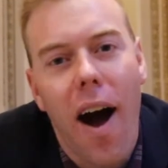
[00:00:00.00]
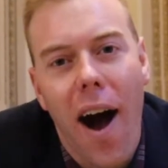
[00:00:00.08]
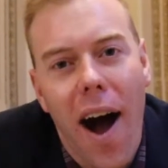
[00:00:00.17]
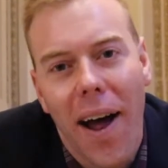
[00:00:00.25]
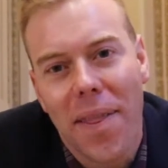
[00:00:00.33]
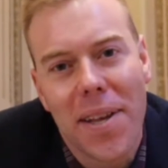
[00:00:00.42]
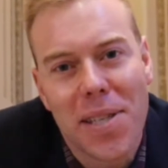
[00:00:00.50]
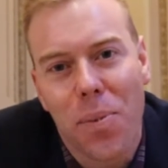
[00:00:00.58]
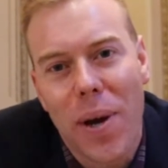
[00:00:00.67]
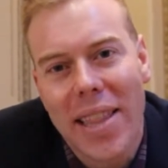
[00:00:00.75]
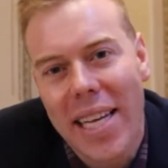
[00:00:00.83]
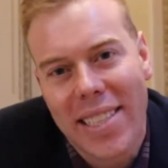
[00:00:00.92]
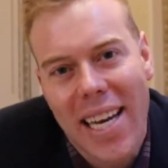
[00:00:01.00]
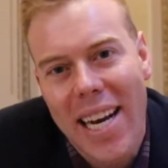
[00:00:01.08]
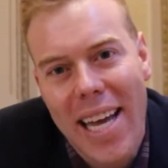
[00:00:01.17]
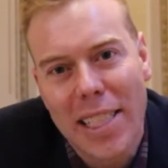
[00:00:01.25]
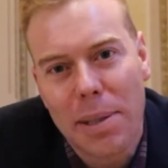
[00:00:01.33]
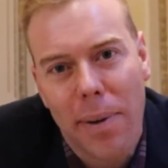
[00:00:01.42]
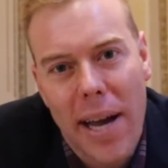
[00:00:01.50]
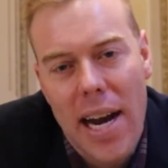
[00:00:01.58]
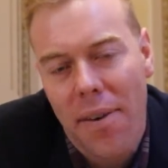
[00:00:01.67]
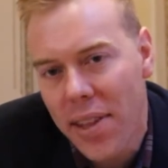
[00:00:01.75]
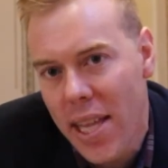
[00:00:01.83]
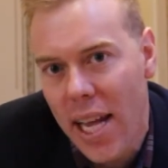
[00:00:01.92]
on this week that's going to explain
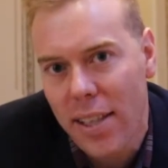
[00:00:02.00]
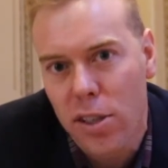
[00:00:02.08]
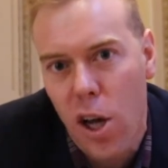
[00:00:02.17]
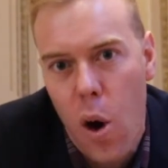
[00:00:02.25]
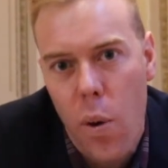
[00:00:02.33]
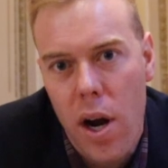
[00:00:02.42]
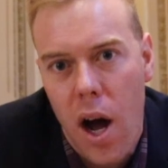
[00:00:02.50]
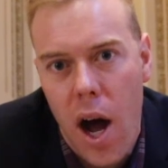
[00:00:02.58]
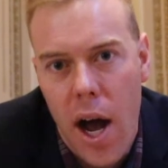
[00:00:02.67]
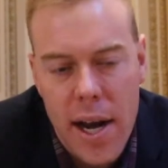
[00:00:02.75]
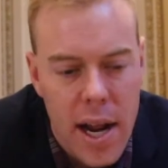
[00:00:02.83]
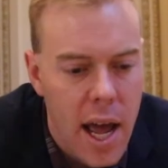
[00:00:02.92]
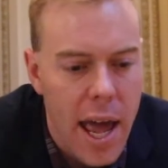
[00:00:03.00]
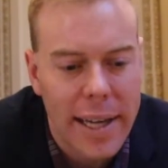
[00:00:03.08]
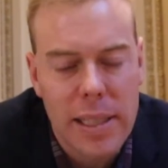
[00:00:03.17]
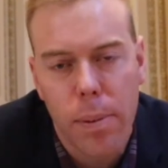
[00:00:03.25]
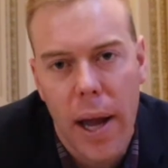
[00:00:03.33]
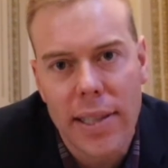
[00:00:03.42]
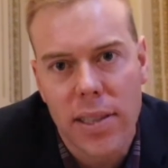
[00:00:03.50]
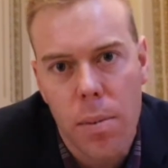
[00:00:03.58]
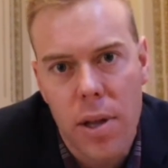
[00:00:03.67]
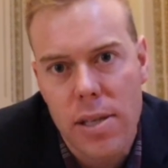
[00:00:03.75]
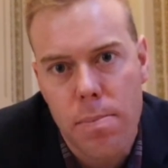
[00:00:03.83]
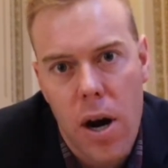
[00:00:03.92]
everything that's going on, explain some
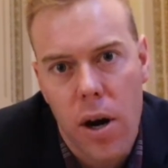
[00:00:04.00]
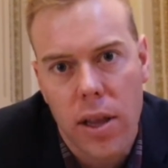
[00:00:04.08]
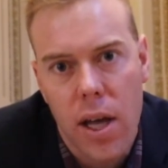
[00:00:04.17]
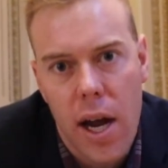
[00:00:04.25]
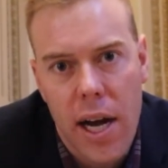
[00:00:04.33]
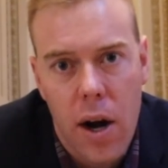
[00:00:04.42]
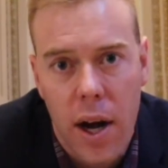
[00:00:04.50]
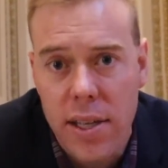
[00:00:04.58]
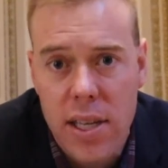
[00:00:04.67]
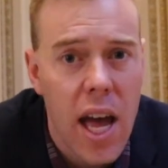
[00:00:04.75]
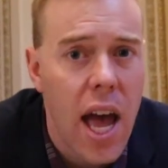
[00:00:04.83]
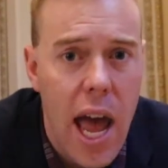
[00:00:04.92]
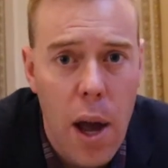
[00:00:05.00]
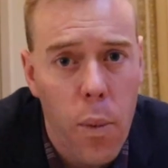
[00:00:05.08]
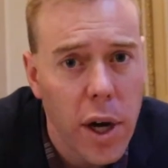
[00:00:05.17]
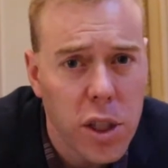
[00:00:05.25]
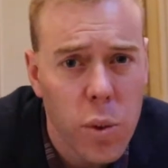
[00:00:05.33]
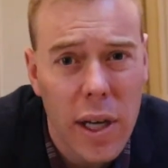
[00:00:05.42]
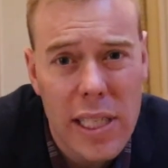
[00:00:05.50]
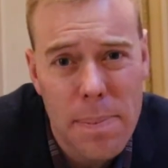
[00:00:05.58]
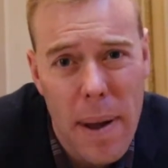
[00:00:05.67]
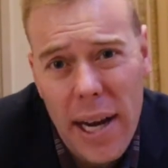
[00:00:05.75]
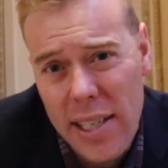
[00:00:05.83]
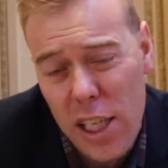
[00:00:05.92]
of these marathon hearings, and what to
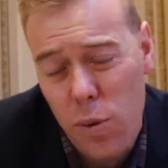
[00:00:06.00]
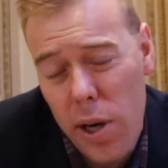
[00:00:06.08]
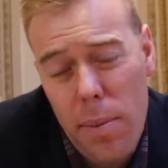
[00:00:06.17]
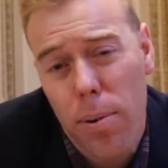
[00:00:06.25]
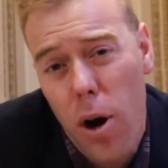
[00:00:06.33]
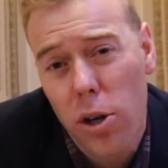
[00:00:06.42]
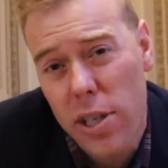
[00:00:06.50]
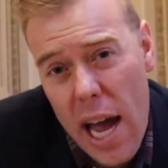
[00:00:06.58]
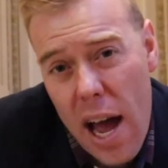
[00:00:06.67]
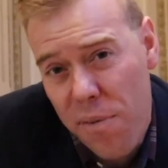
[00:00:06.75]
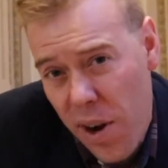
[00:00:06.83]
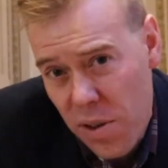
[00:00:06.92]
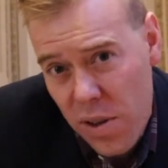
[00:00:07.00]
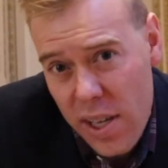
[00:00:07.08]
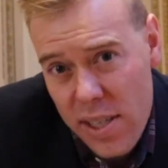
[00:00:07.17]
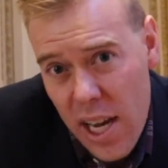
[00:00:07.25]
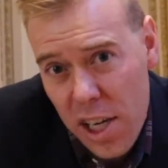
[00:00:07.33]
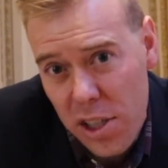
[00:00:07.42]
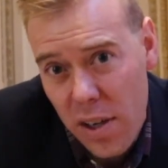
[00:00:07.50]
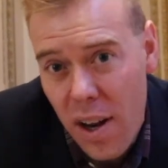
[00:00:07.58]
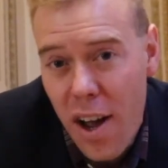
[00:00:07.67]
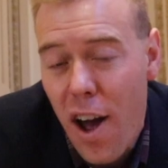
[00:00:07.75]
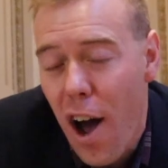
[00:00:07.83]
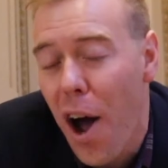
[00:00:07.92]
expect as we approach halfway through the session.
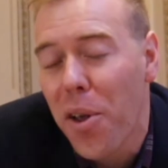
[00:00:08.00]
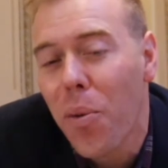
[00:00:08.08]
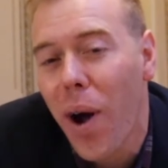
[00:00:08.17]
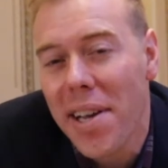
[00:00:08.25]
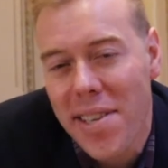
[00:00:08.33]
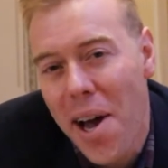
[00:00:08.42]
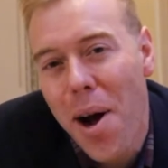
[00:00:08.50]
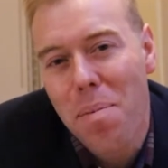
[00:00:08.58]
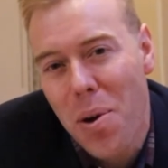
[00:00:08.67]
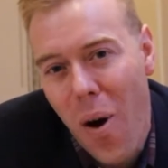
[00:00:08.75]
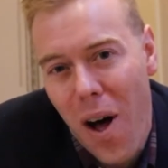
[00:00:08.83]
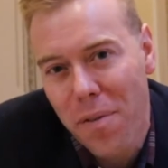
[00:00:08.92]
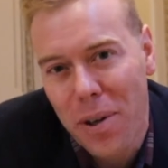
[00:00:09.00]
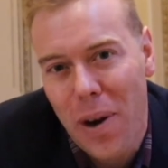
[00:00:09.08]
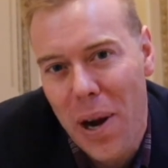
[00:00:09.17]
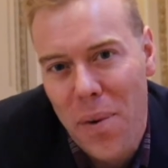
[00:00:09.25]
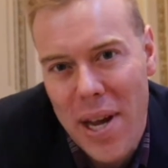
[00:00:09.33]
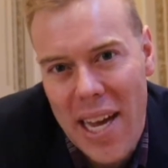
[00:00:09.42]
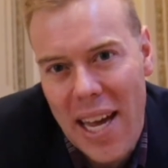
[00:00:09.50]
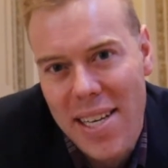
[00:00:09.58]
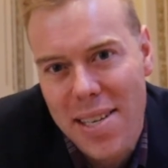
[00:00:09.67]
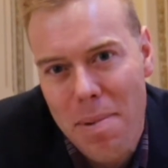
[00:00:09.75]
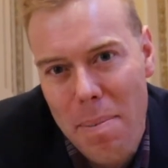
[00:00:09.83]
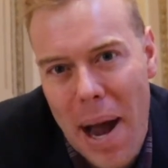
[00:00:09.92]
Otherwise, I hope you all have a great
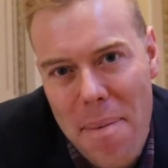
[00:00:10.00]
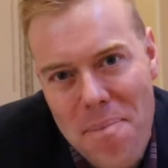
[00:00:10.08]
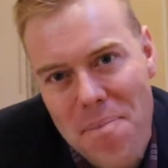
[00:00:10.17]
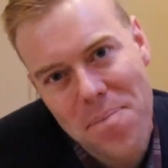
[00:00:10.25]
weekend. Bye-bye.